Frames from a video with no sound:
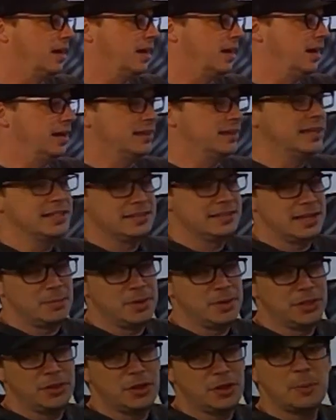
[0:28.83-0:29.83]
uh, at that
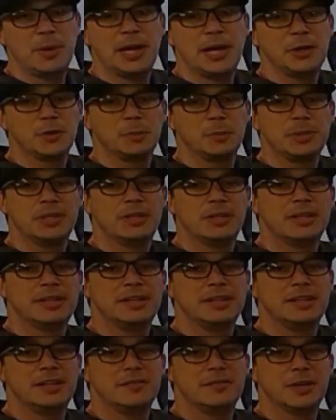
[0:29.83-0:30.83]
time I thought my house would be done
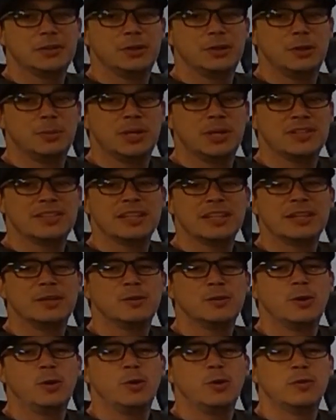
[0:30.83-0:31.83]
at the end of October. I said,
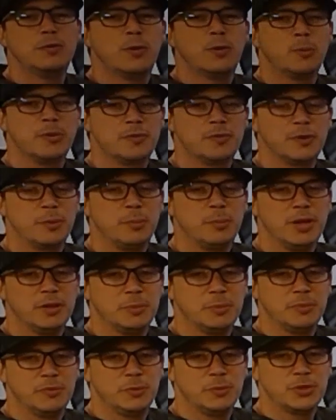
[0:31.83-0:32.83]
"Can you hold it for me for a
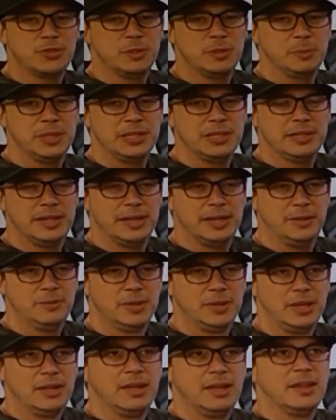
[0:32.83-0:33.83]
month before shipping it
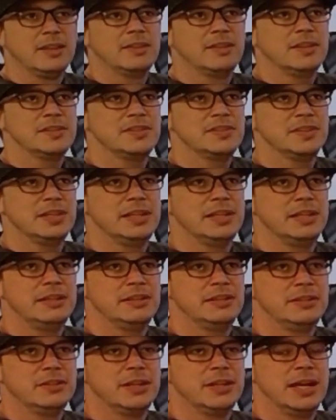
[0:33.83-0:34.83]
out?" They
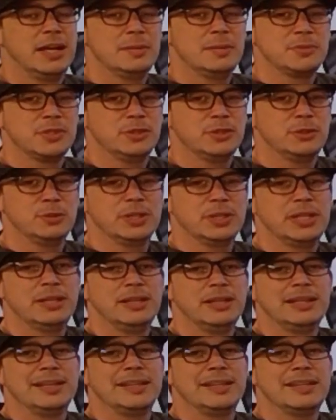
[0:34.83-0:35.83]
said absolutely.
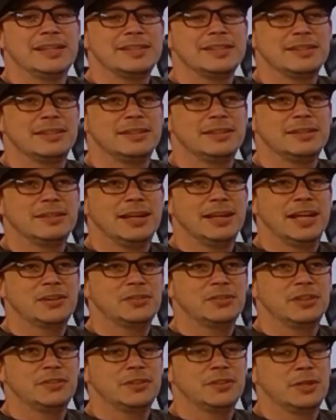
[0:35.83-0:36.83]
And then I said,
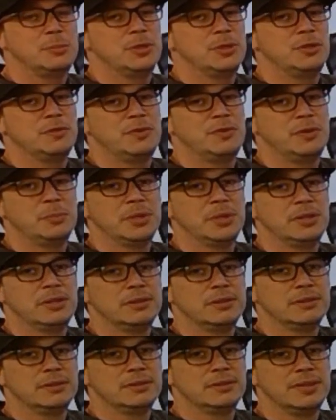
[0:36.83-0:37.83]
actually, it's going to be
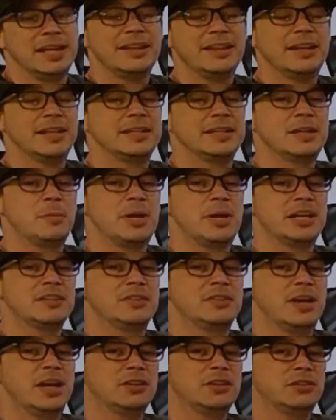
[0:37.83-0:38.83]
November. And I had to come back
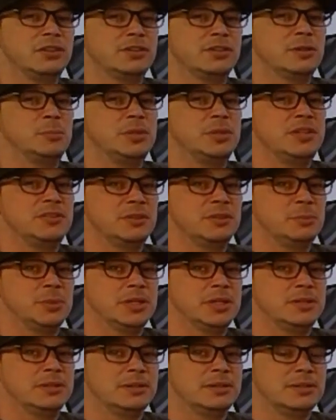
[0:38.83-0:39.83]
and say, actually, it's going to be
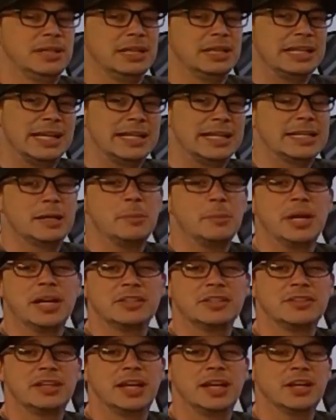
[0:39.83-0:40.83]
December. And I had to come
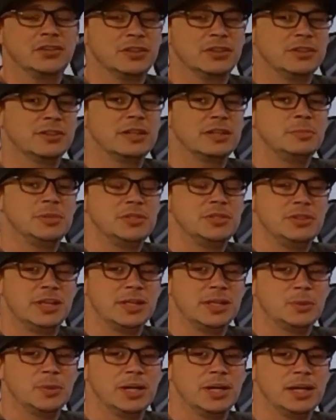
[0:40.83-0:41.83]
back and say, actually, it's going to be
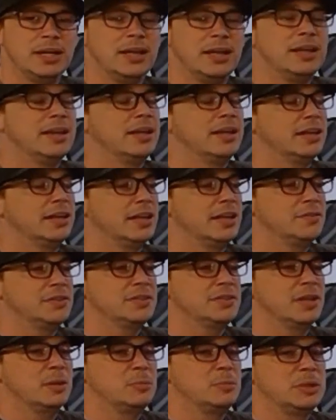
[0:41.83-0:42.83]
January.
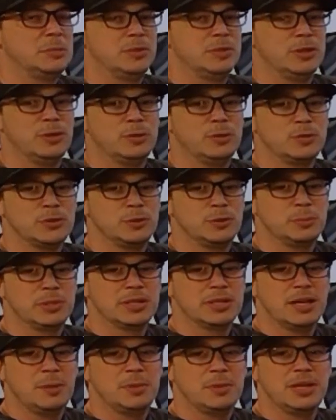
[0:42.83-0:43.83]
Every time BBO,
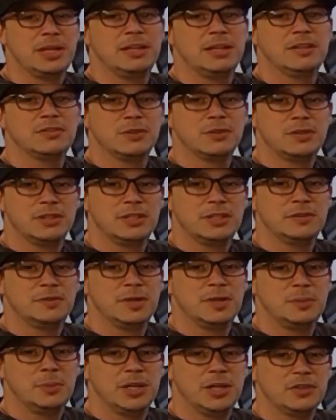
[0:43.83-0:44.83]
super accommodating. So thank you
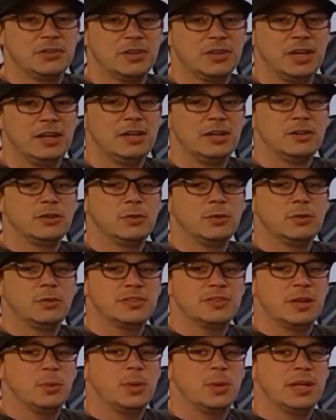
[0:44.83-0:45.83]
very much. The
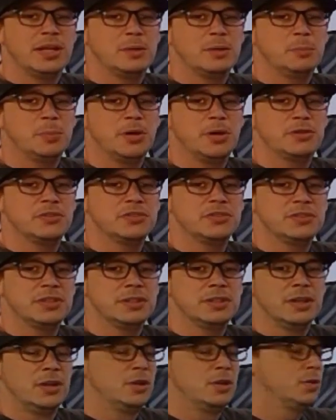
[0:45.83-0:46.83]
reason I went ahead and purchased
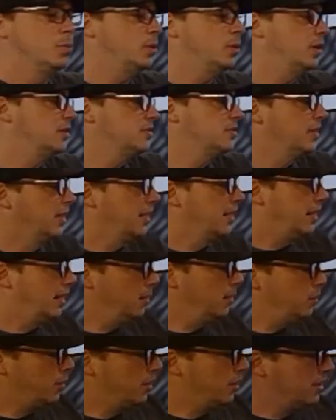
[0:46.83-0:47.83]
it was
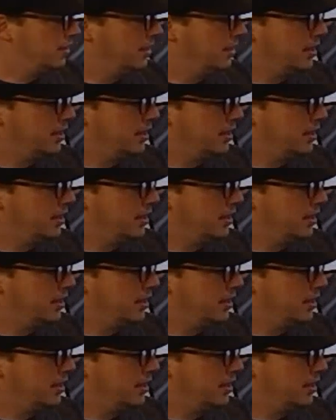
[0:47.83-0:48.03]
I wanted